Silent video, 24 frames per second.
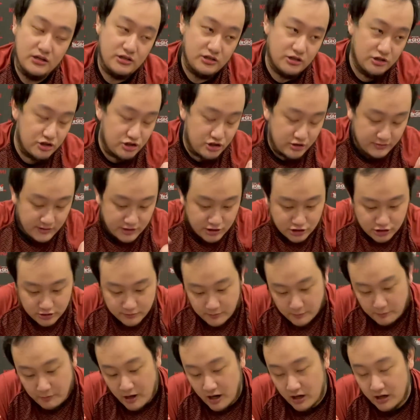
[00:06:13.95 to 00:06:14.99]
Used to be
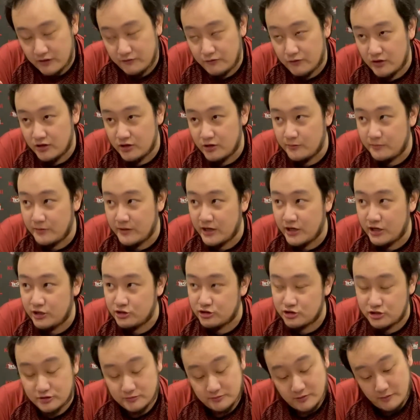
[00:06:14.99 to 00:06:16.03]
Super Party for a little bit,
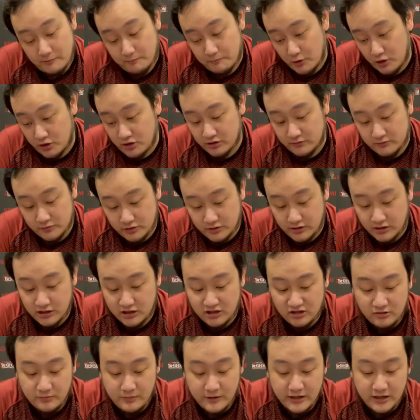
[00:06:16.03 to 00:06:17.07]
used to be a Book of Moon a
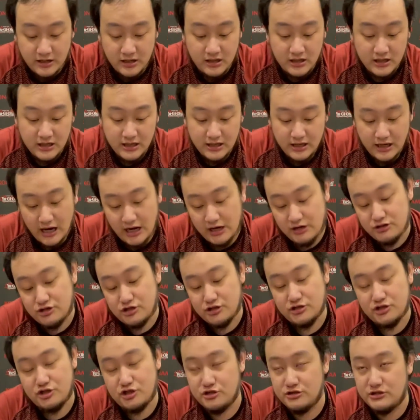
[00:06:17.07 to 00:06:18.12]
little bit, and it's
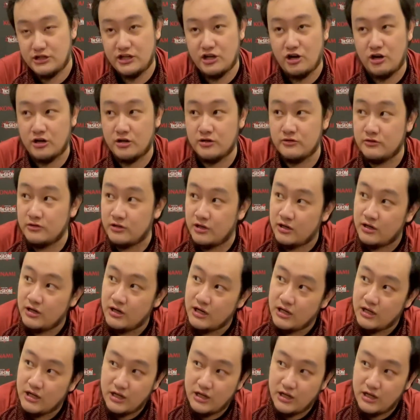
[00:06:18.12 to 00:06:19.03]
just choosing Dark Ruler.